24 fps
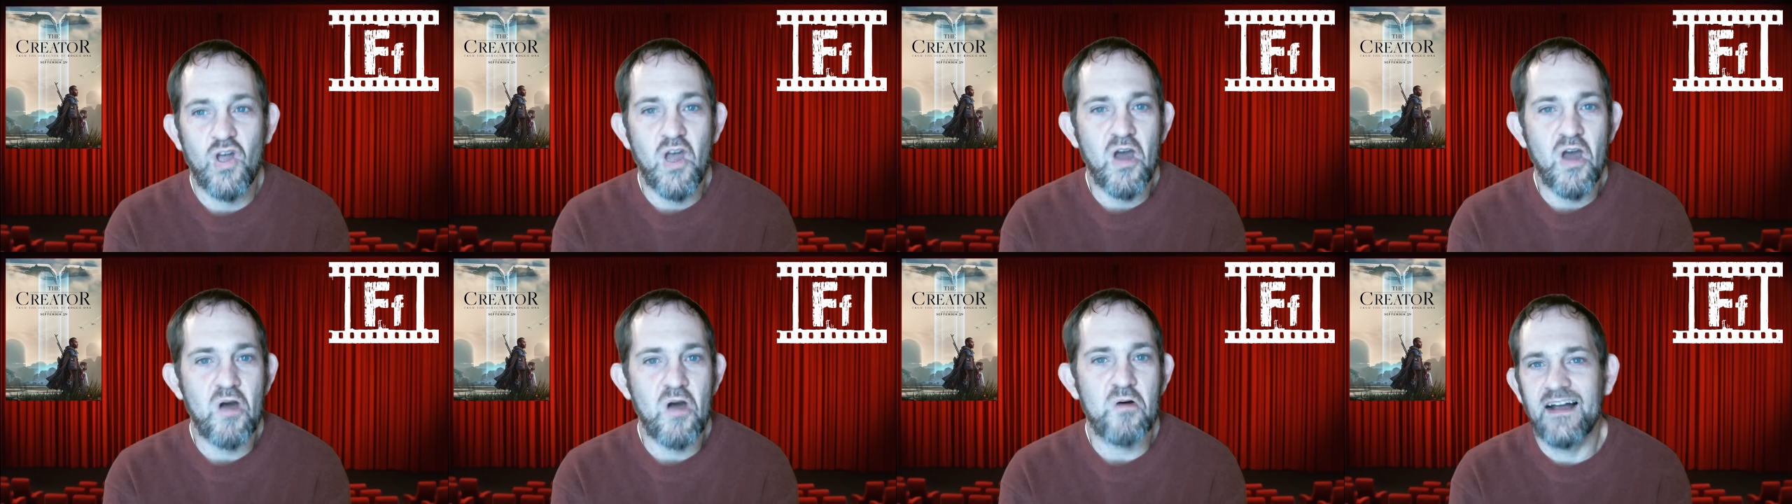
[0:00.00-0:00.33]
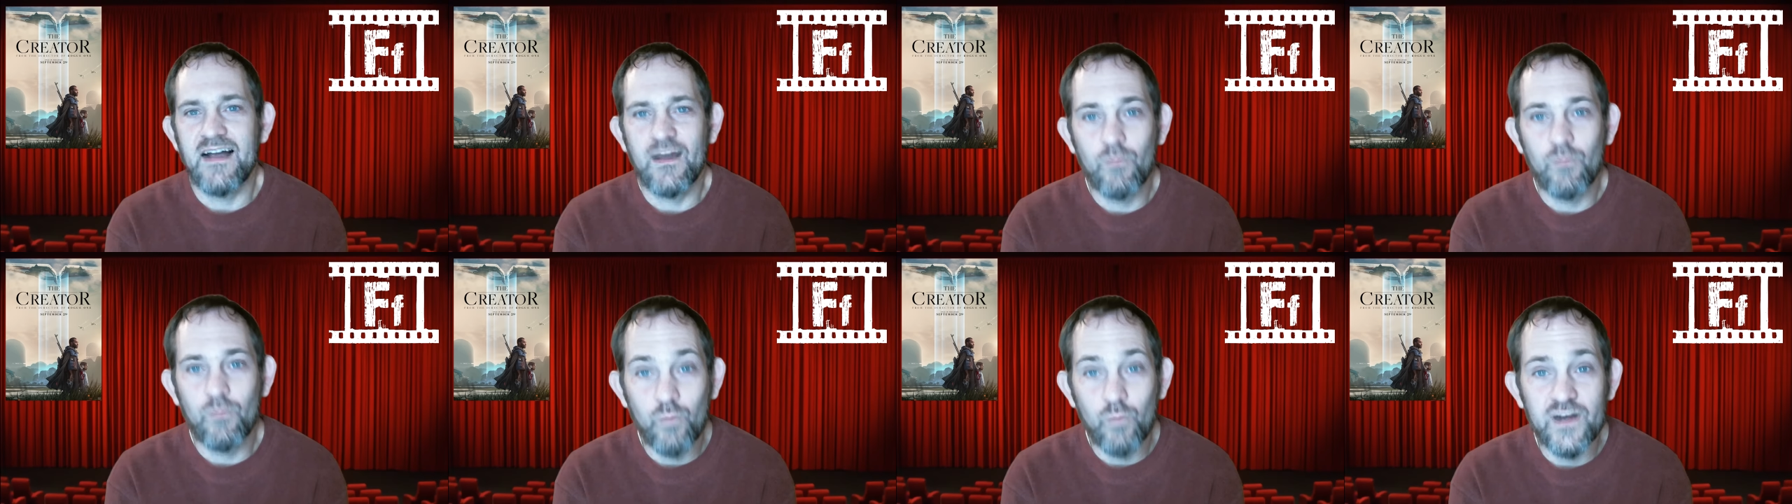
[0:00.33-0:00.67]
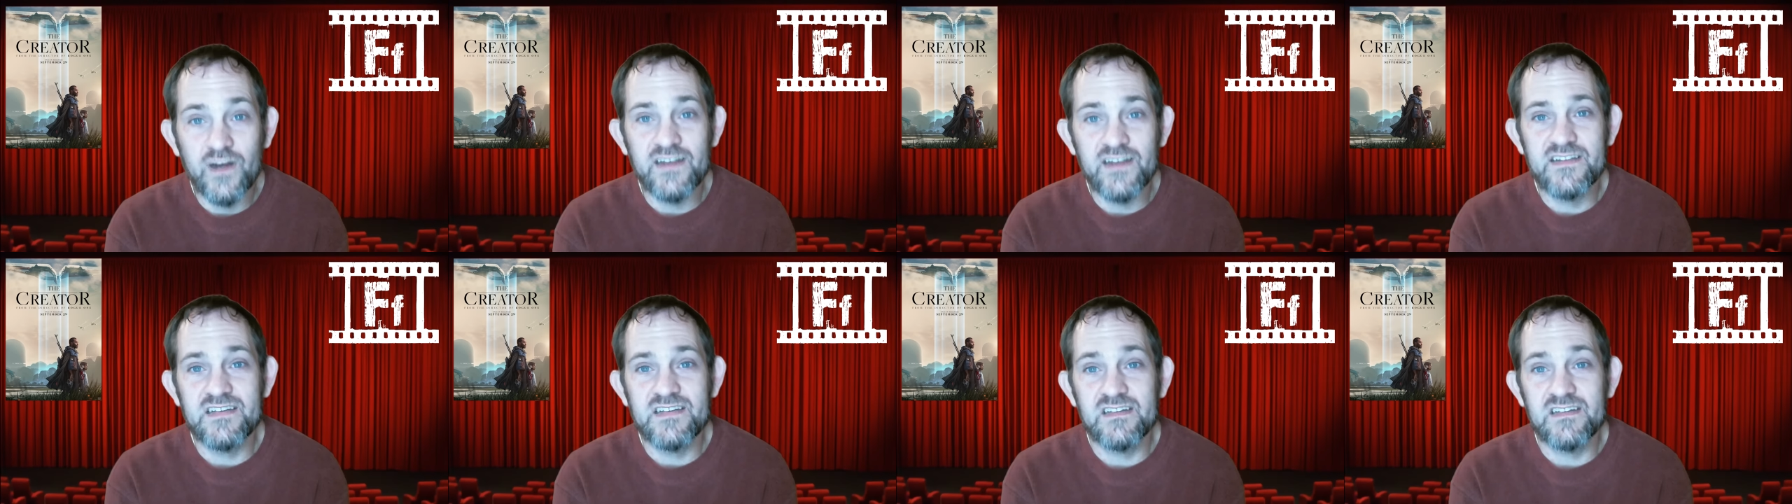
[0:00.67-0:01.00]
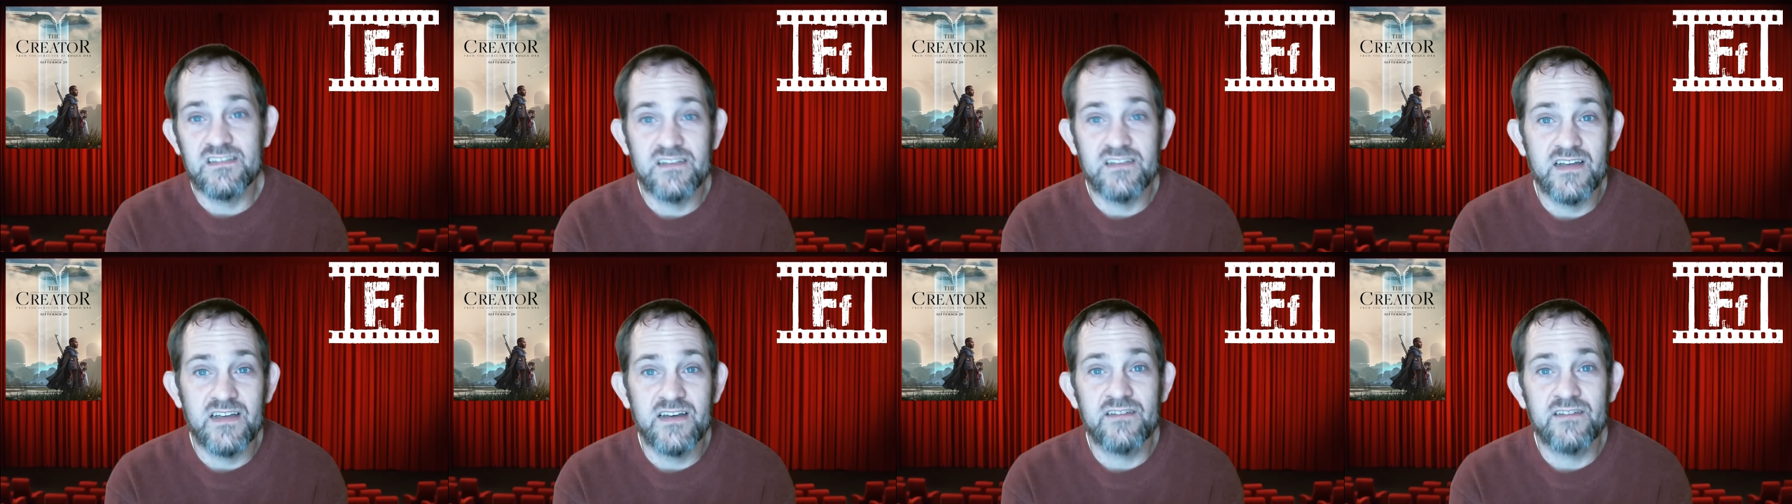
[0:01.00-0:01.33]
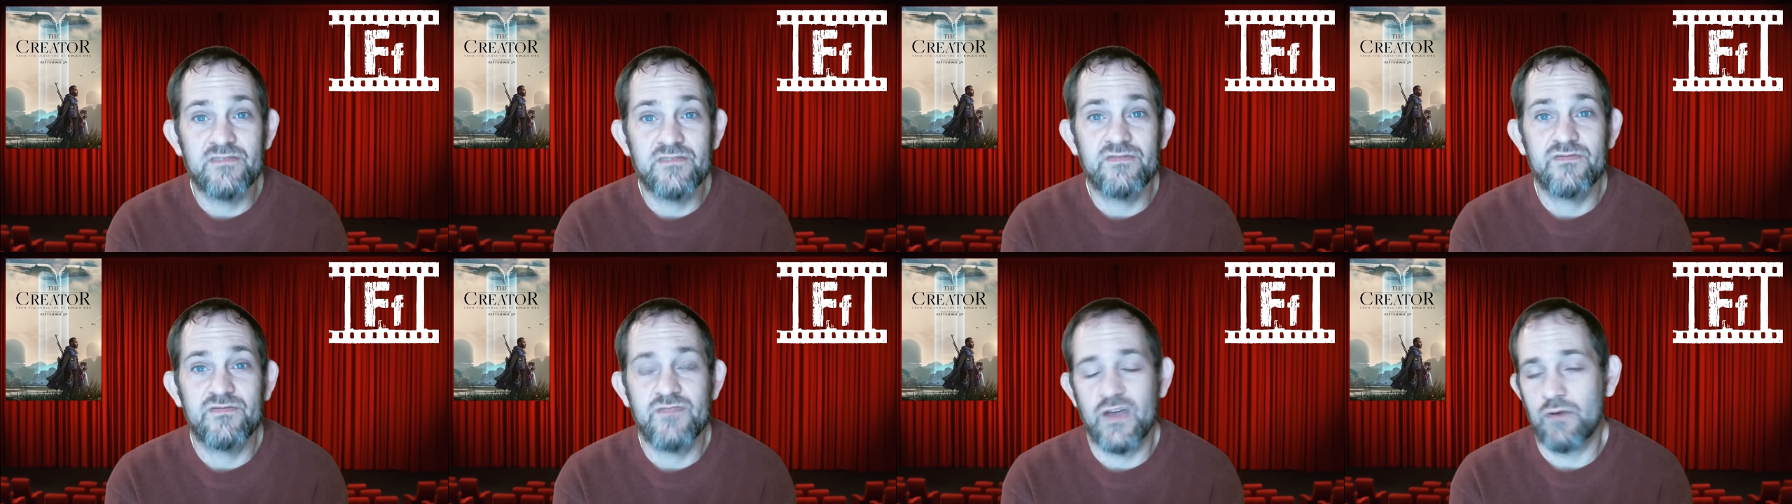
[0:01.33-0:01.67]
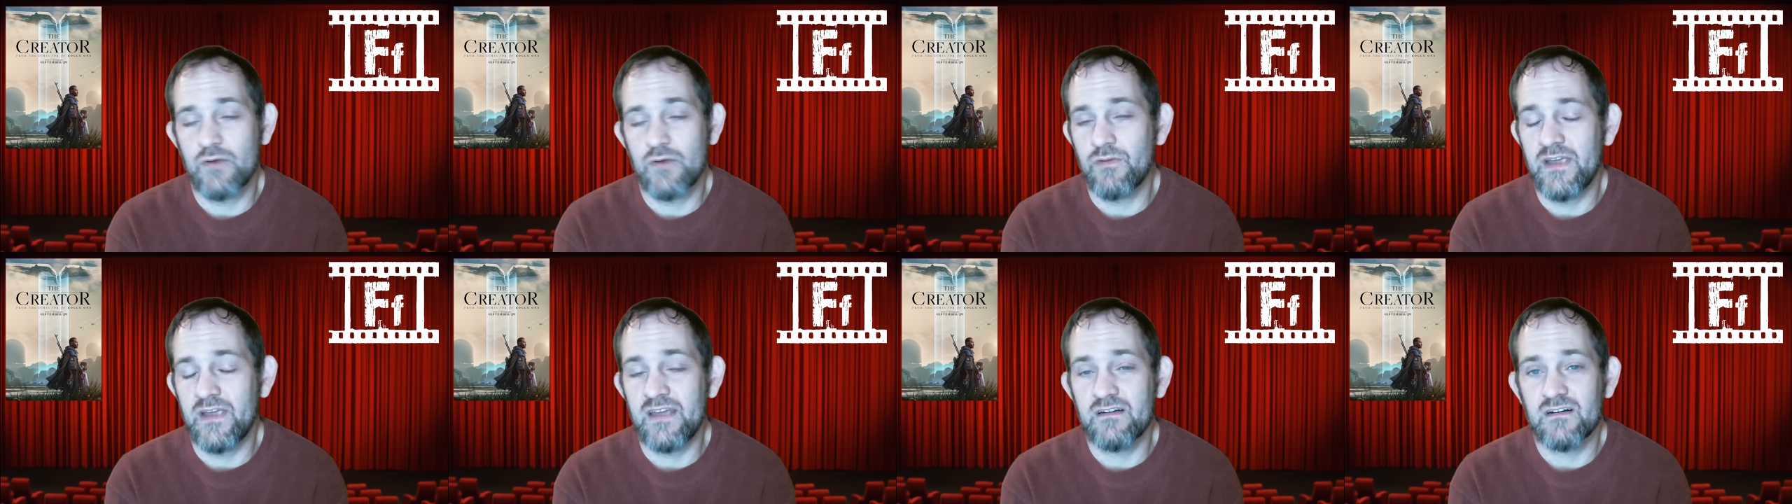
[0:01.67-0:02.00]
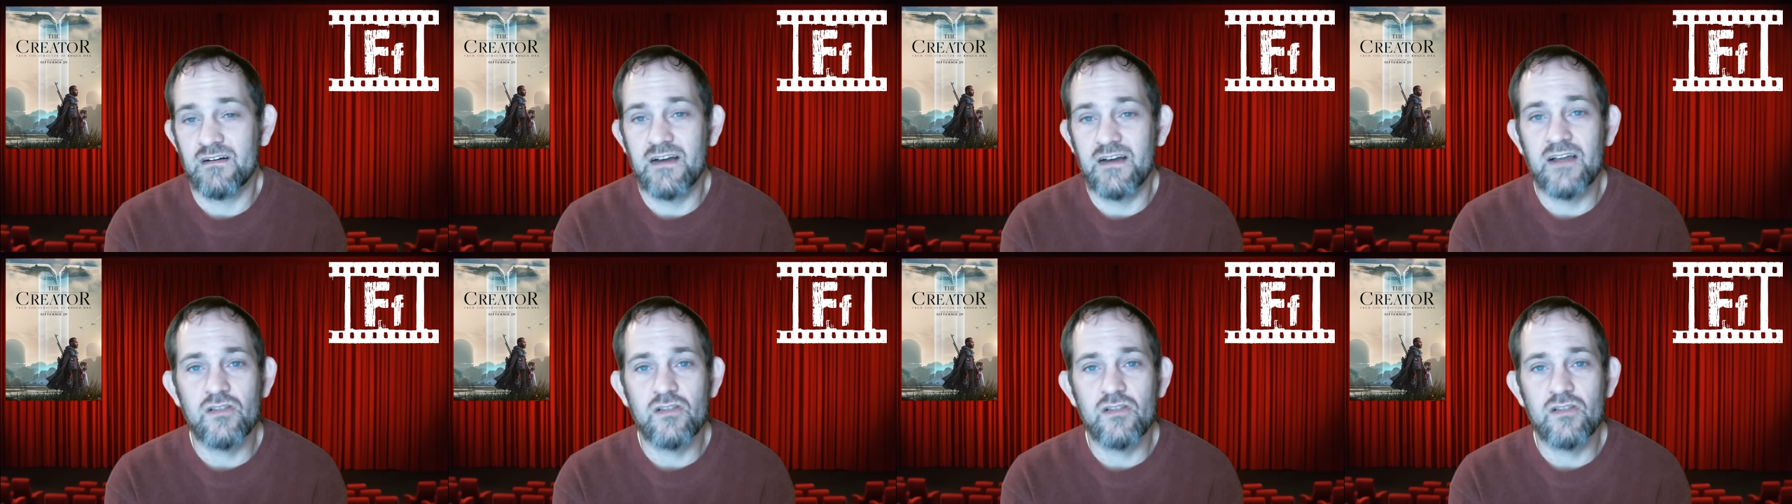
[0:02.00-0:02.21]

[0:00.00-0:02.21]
go. I wanted to love The Creator.